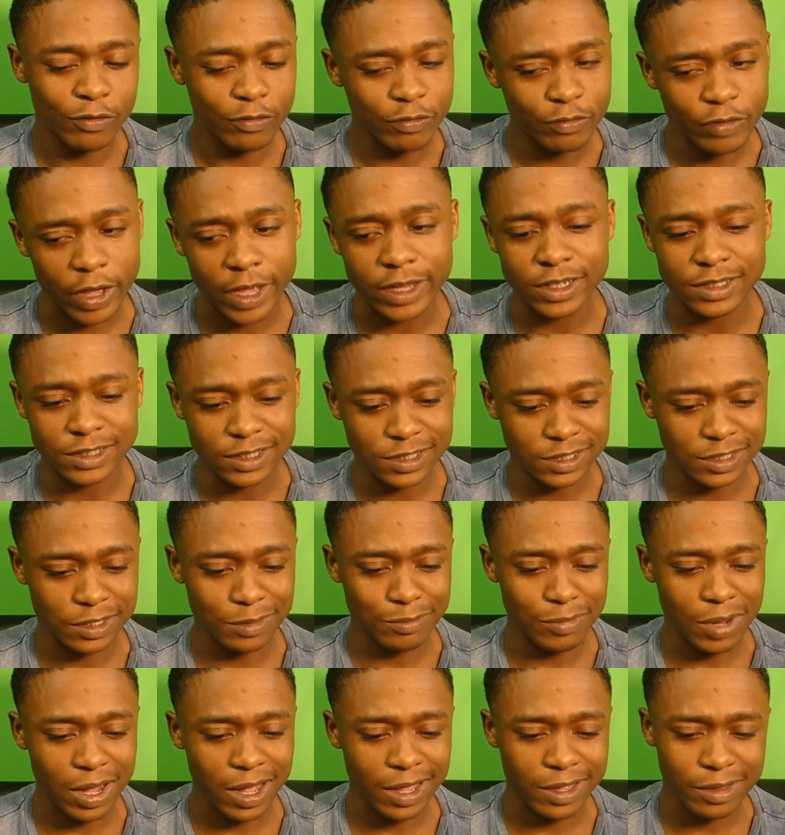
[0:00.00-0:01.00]
of vexedness
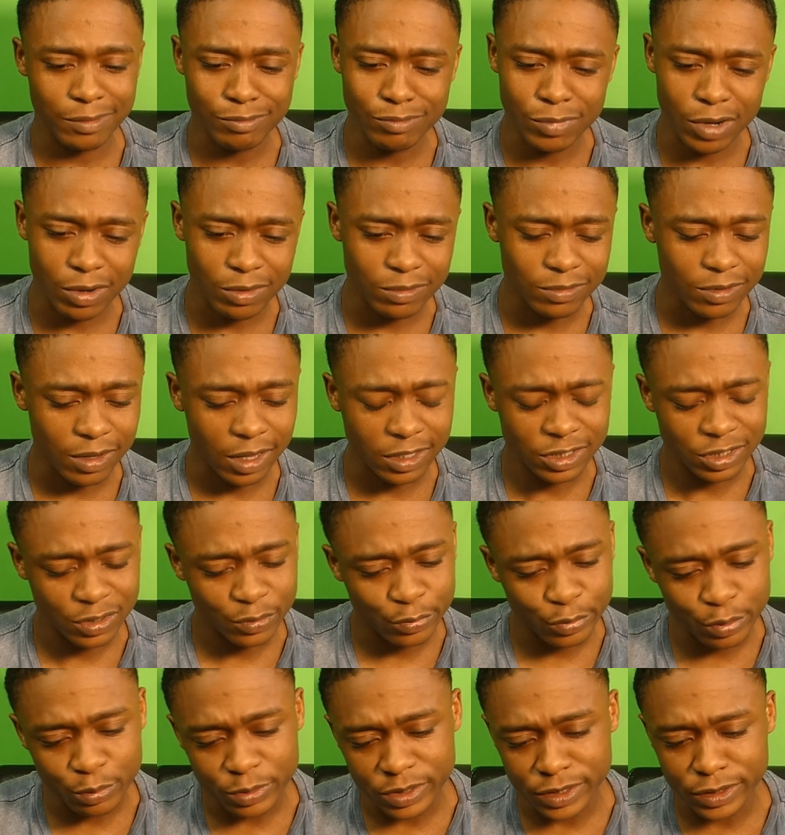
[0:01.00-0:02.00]
about him, but I just
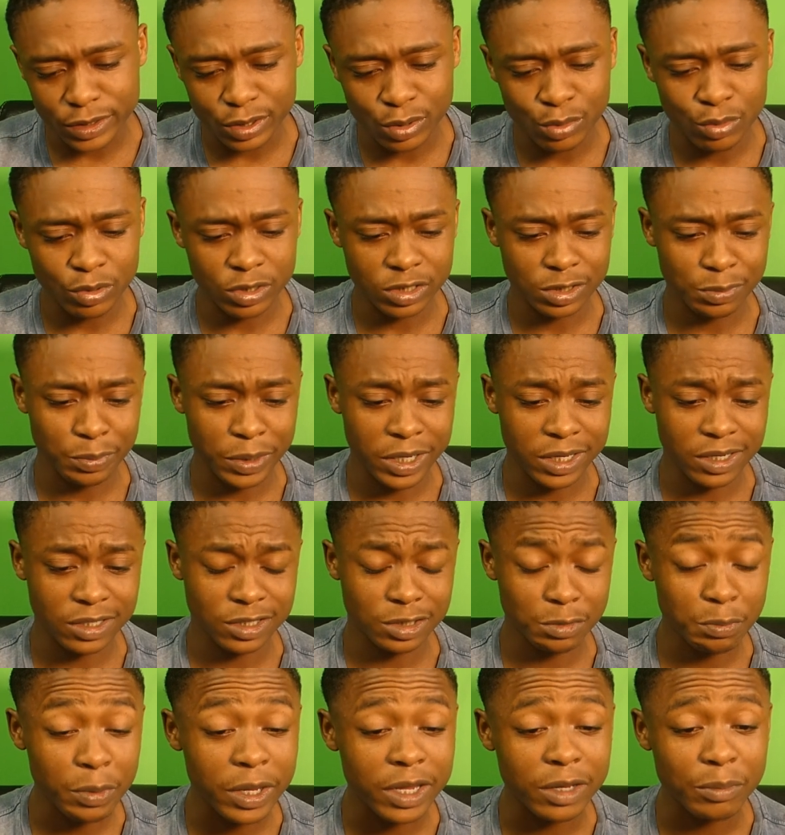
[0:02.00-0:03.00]
feel we need to call a
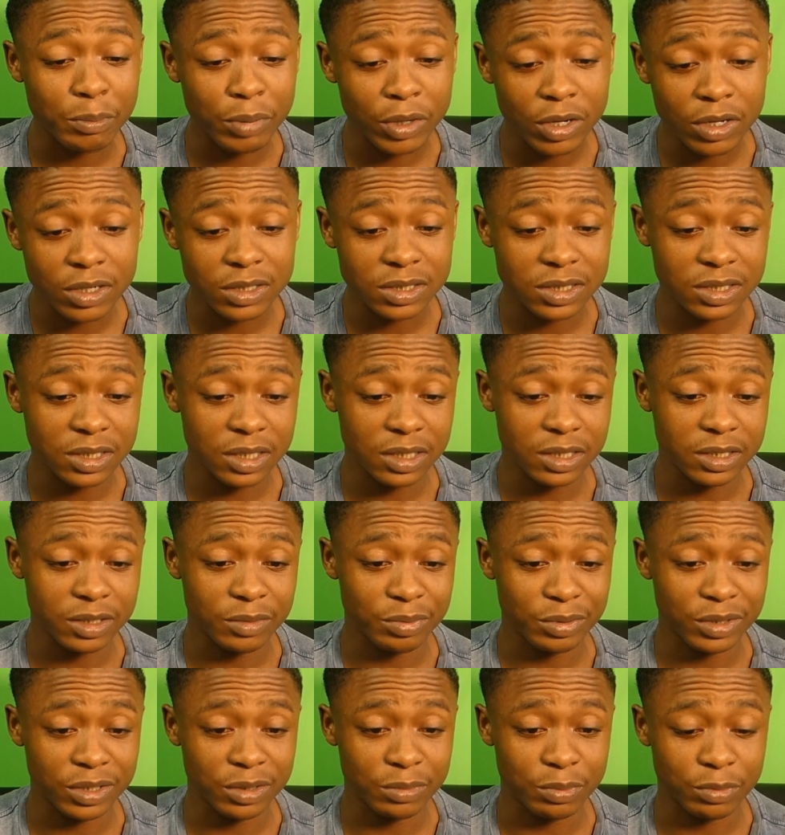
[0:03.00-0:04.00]
spade personally,
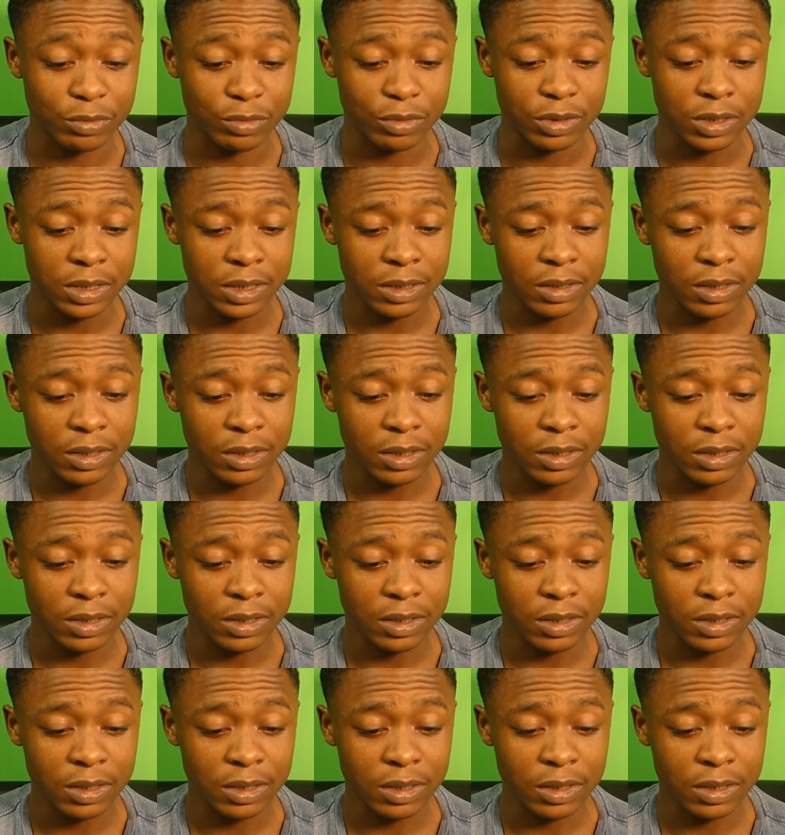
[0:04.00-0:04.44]
people.